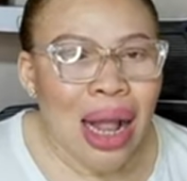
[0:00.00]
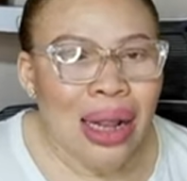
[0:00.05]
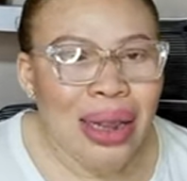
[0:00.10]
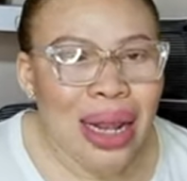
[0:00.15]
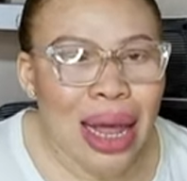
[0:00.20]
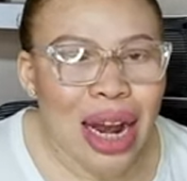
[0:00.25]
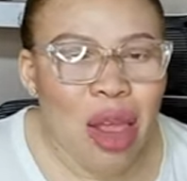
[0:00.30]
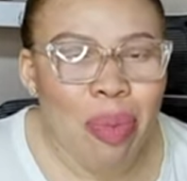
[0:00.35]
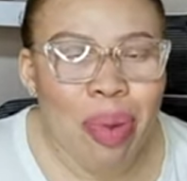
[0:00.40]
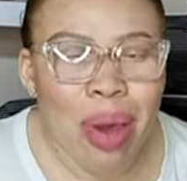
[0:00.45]

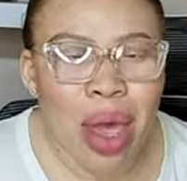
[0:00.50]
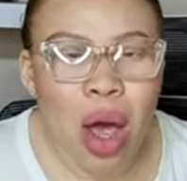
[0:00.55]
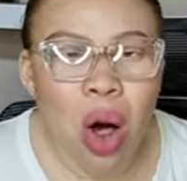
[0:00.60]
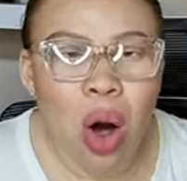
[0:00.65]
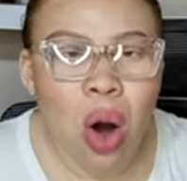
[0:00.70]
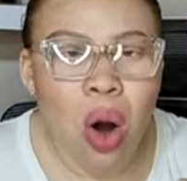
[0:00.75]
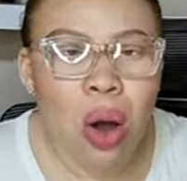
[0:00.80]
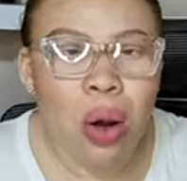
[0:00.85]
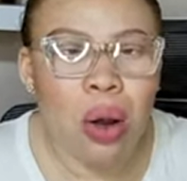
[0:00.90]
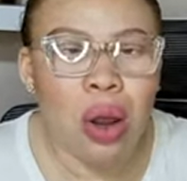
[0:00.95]
Let it be
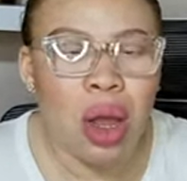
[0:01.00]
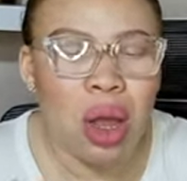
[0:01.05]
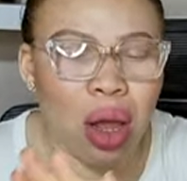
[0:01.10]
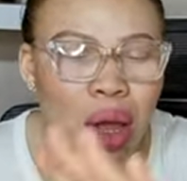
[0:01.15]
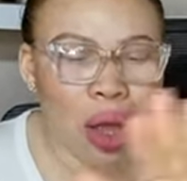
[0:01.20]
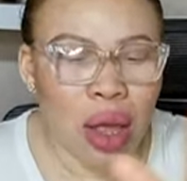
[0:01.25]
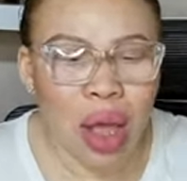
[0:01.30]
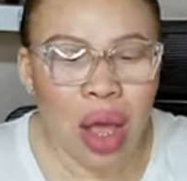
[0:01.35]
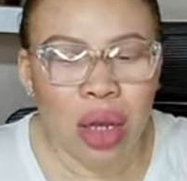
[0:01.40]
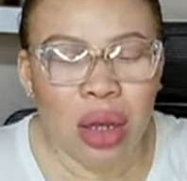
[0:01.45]
all
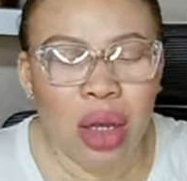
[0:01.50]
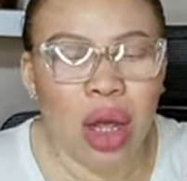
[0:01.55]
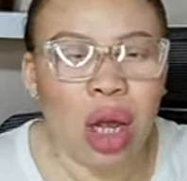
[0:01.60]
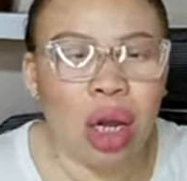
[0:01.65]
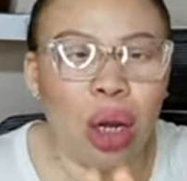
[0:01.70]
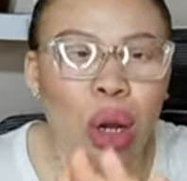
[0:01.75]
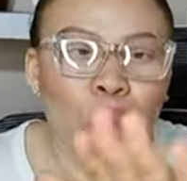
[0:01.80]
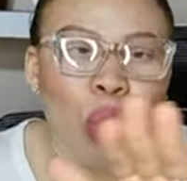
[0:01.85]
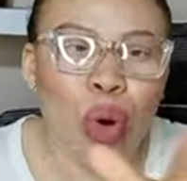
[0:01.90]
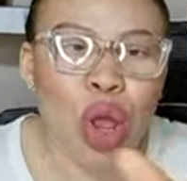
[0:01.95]
the
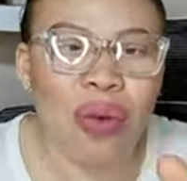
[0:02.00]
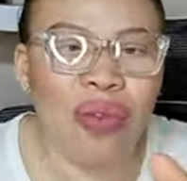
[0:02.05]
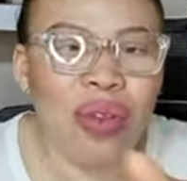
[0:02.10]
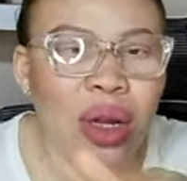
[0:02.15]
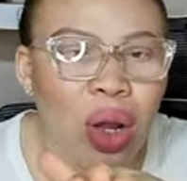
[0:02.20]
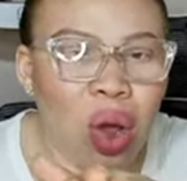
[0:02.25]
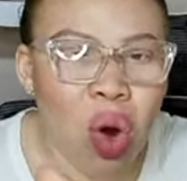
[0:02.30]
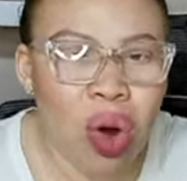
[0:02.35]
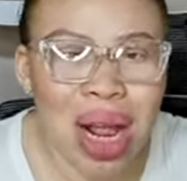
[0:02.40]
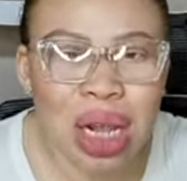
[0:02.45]
glory of the
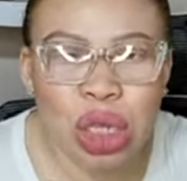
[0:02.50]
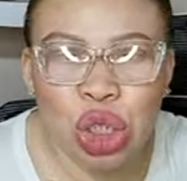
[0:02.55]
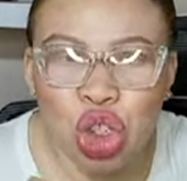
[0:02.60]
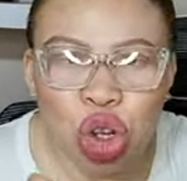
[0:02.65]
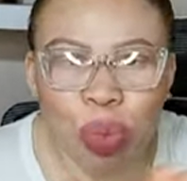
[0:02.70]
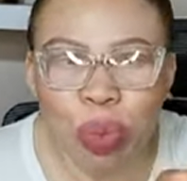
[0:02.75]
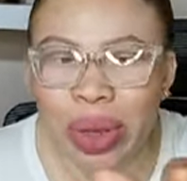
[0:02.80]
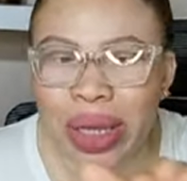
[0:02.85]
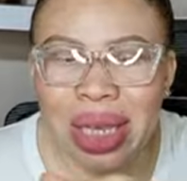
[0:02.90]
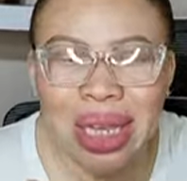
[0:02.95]
Lord that
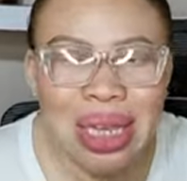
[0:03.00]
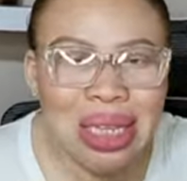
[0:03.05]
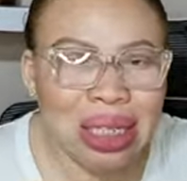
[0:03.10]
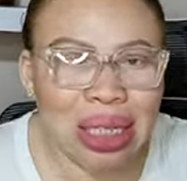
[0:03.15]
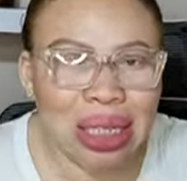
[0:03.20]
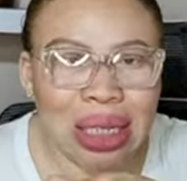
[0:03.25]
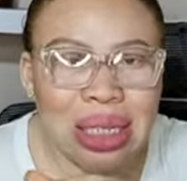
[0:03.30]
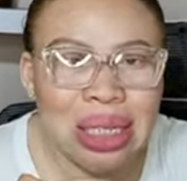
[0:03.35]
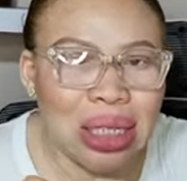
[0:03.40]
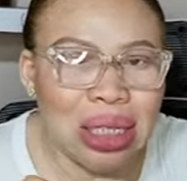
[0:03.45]
you begin
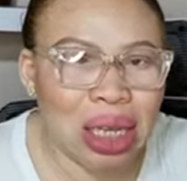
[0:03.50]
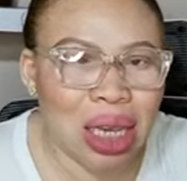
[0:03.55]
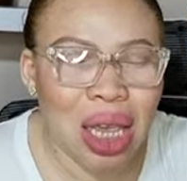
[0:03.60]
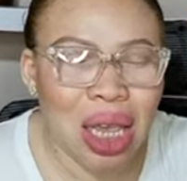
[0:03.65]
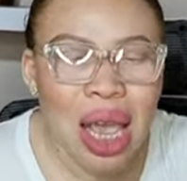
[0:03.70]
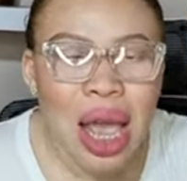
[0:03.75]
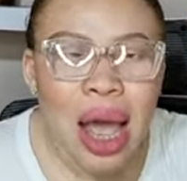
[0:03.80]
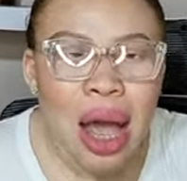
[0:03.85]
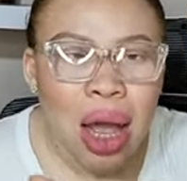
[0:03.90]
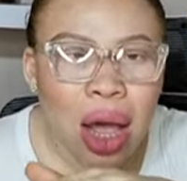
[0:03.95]
to see.
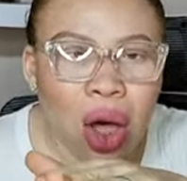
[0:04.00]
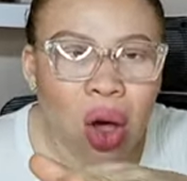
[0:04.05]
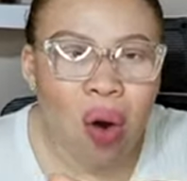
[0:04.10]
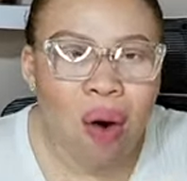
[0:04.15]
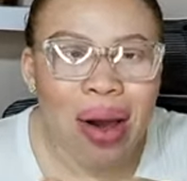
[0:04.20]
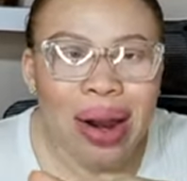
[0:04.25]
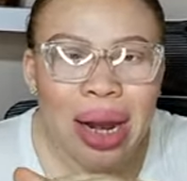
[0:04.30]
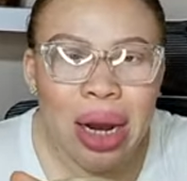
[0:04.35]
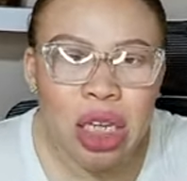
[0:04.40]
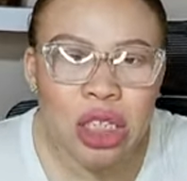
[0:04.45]

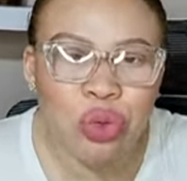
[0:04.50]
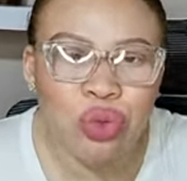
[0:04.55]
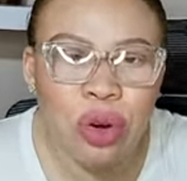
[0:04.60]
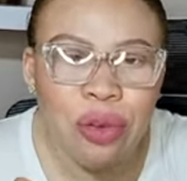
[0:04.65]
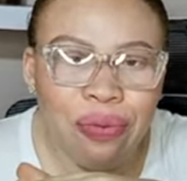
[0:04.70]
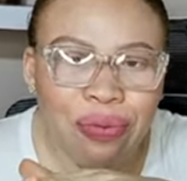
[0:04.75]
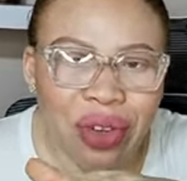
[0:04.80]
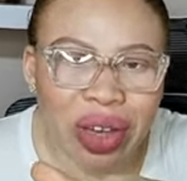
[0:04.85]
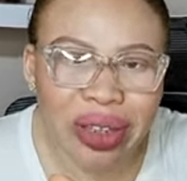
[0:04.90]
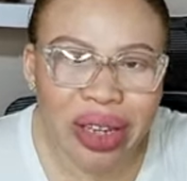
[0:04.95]
God is
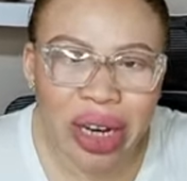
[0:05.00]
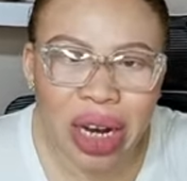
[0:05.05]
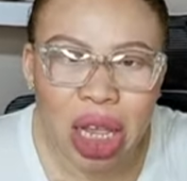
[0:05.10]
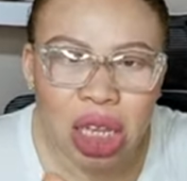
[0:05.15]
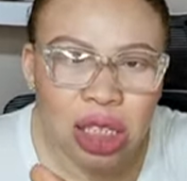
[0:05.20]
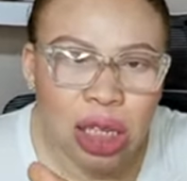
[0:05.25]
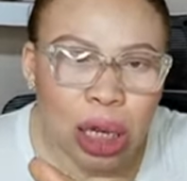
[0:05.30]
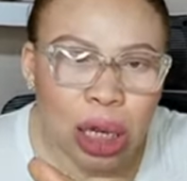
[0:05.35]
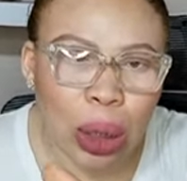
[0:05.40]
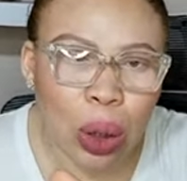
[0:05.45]
revealing
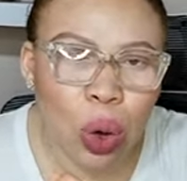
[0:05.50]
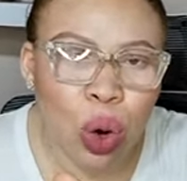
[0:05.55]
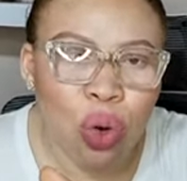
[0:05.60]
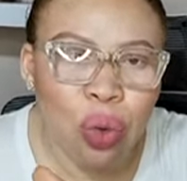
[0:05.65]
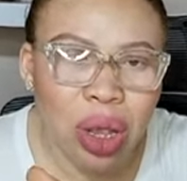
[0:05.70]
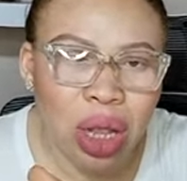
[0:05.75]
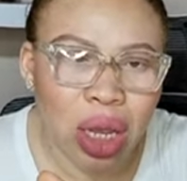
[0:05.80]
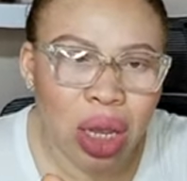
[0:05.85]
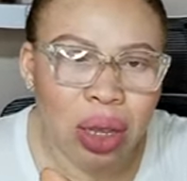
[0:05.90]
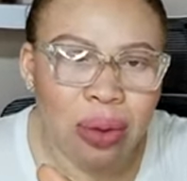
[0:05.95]
His
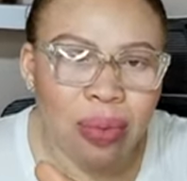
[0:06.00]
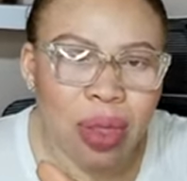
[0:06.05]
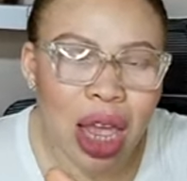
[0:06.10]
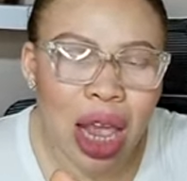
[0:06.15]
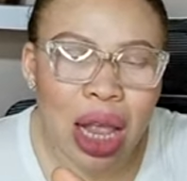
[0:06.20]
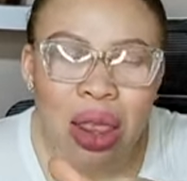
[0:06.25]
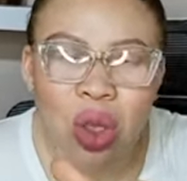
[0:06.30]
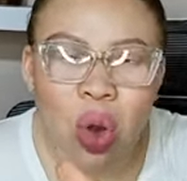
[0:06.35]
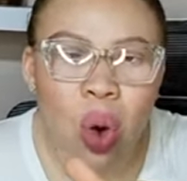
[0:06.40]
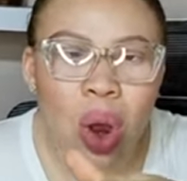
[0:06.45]
glory
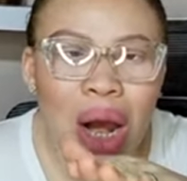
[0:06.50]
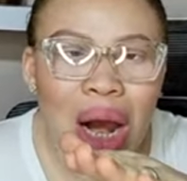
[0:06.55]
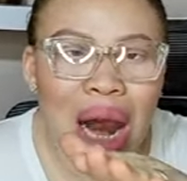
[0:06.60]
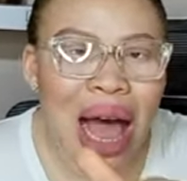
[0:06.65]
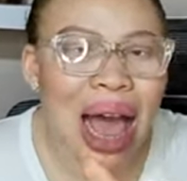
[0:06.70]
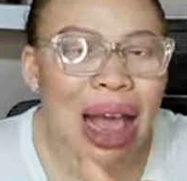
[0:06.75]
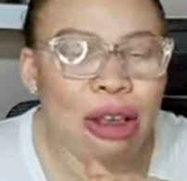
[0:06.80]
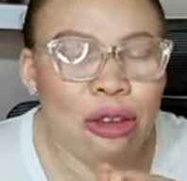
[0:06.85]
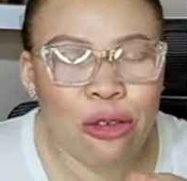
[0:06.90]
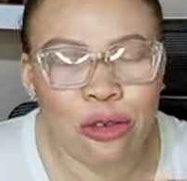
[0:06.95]
in your
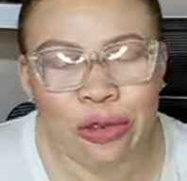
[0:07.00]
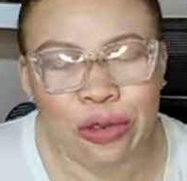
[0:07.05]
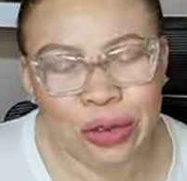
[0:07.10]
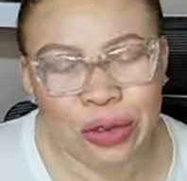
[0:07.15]
life